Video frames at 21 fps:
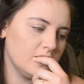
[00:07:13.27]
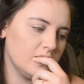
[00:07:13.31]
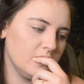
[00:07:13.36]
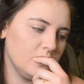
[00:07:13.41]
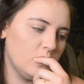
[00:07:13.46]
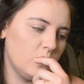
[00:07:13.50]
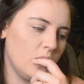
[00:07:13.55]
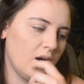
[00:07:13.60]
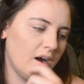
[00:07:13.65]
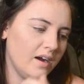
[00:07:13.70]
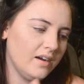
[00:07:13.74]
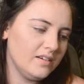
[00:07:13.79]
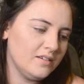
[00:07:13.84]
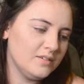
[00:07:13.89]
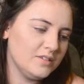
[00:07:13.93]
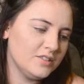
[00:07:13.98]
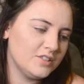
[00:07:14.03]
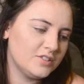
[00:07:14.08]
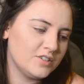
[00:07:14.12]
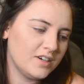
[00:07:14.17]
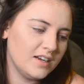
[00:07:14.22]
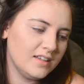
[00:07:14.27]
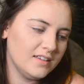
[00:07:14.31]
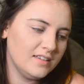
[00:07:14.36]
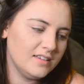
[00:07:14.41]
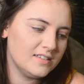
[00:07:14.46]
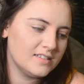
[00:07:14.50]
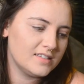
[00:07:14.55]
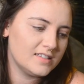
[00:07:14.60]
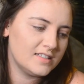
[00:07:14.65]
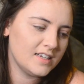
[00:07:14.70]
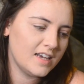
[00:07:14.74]
Why do
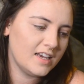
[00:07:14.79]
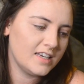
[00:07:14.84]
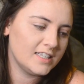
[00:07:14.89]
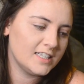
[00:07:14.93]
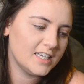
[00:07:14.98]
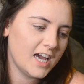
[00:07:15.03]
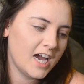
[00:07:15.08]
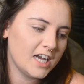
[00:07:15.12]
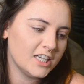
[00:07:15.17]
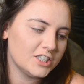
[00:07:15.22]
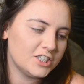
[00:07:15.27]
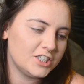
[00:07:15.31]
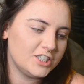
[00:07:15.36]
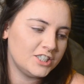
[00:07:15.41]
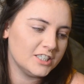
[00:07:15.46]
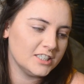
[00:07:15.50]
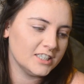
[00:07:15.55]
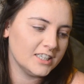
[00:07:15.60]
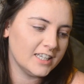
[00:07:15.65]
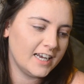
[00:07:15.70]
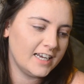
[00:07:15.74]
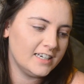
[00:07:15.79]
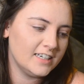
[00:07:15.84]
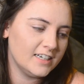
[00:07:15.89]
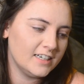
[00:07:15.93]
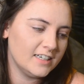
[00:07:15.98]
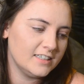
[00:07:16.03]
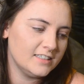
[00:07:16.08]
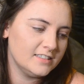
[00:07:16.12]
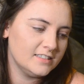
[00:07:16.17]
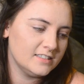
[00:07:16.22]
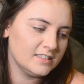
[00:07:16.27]
Australians say catch you
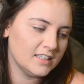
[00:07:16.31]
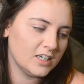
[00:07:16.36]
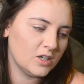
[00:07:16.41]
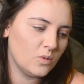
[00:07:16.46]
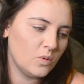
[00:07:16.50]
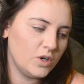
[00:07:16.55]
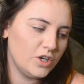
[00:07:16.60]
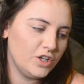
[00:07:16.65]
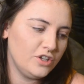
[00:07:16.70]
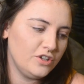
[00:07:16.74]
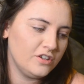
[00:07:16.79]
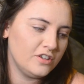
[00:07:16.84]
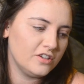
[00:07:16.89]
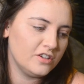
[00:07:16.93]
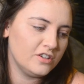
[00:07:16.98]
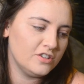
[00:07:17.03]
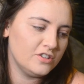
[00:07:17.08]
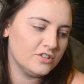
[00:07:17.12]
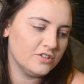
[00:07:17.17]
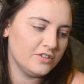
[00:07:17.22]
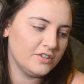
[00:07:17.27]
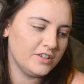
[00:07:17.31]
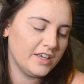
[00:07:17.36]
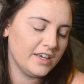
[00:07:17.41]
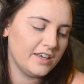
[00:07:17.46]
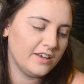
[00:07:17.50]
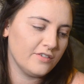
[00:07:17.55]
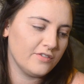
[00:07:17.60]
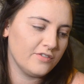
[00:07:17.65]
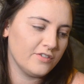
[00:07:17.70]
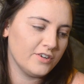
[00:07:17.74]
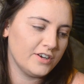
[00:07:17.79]
later? Like, what are you going to do?
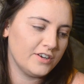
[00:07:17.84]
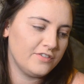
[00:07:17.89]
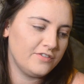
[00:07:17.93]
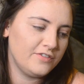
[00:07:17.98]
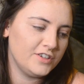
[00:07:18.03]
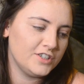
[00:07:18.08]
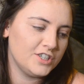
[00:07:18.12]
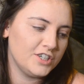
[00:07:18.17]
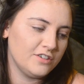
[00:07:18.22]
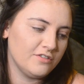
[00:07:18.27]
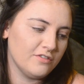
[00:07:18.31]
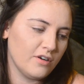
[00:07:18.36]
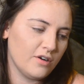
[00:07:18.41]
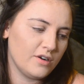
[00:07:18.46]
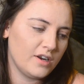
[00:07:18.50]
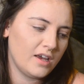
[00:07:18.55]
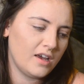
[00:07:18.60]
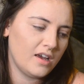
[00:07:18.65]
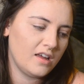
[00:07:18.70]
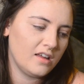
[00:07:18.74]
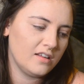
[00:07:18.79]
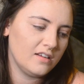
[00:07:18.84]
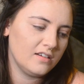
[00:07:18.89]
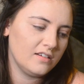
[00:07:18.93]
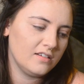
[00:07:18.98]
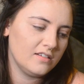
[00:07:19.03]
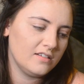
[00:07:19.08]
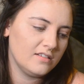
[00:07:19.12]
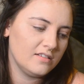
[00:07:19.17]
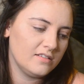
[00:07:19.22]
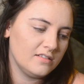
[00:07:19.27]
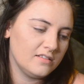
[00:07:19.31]
Get your free fishing rod out.
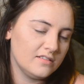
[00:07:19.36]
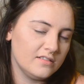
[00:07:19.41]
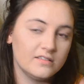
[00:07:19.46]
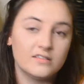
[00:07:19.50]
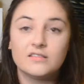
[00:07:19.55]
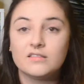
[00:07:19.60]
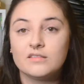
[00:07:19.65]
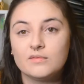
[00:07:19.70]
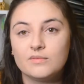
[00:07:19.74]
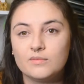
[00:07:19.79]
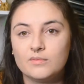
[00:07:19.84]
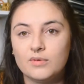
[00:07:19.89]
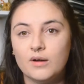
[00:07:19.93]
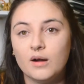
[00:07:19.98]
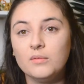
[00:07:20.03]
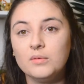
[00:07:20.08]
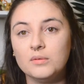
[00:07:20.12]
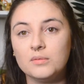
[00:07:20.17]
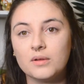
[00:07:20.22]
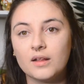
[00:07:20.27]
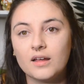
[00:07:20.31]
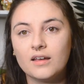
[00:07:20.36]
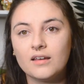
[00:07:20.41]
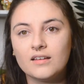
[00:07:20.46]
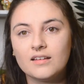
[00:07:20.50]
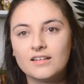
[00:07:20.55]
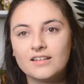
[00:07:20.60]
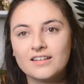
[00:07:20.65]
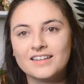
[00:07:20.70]
Probably.